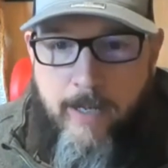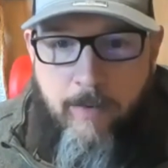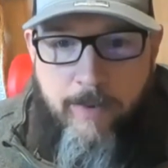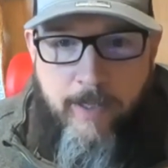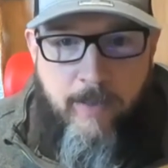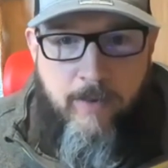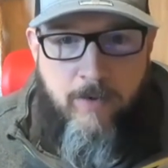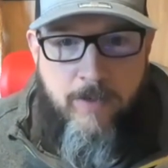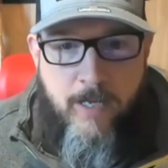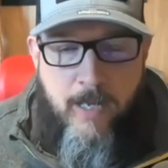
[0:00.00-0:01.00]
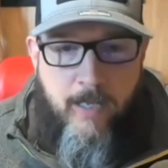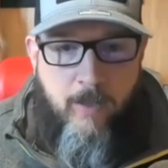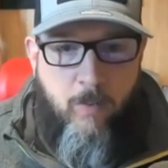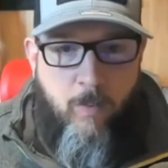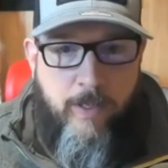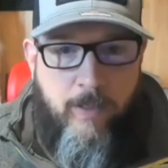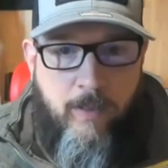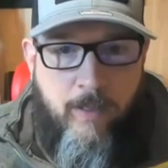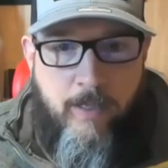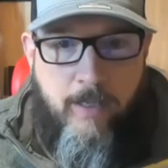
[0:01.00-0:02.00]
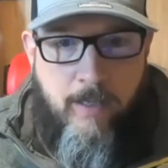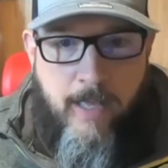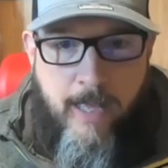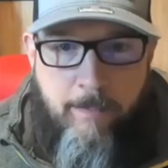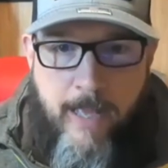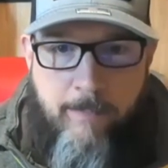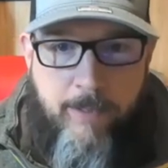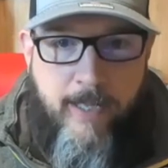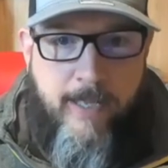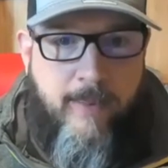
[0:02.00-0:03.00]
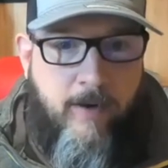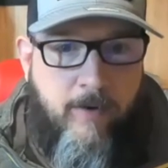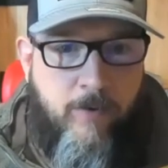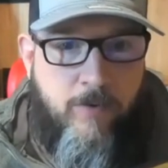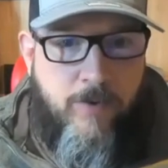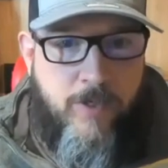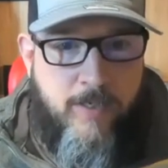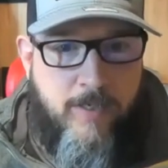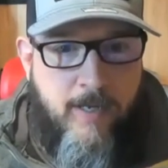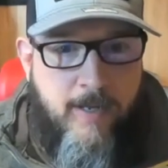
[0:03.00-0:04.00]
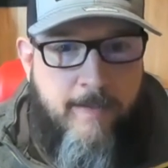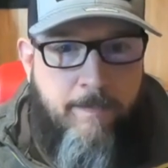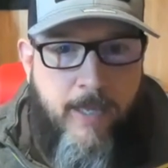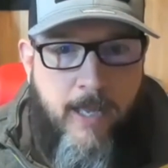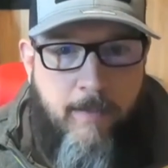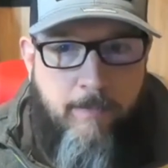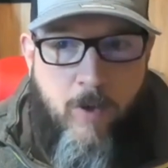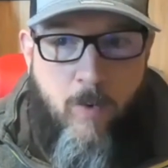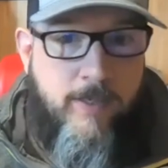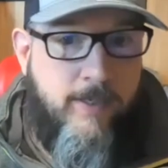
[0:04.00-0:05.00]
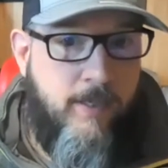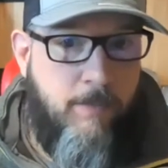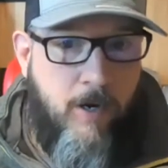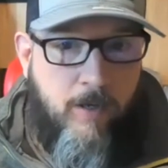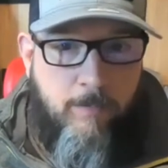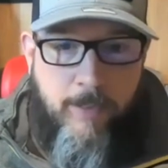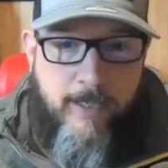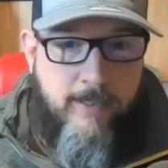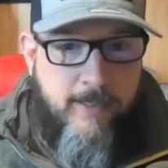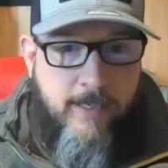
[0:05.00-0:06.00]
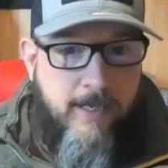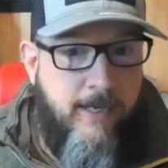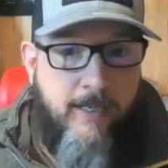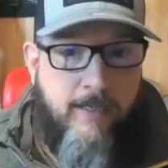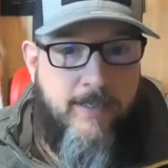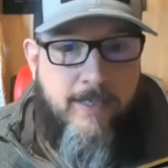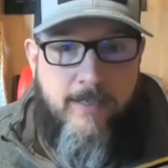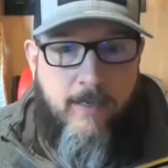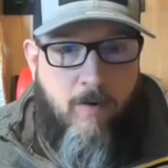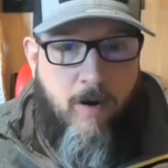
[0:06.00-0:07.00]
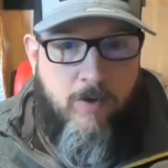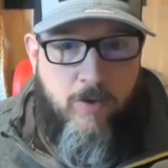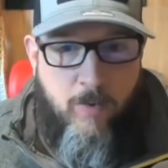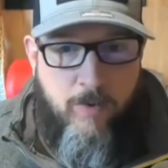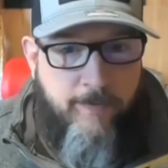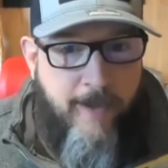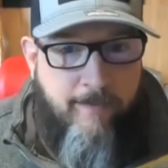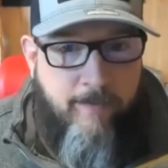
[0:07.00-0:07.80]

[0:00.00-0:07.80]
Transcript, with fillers: I don't think that there's ill will at play there. There's just noise in the marketplace that didn't exist in garage doors five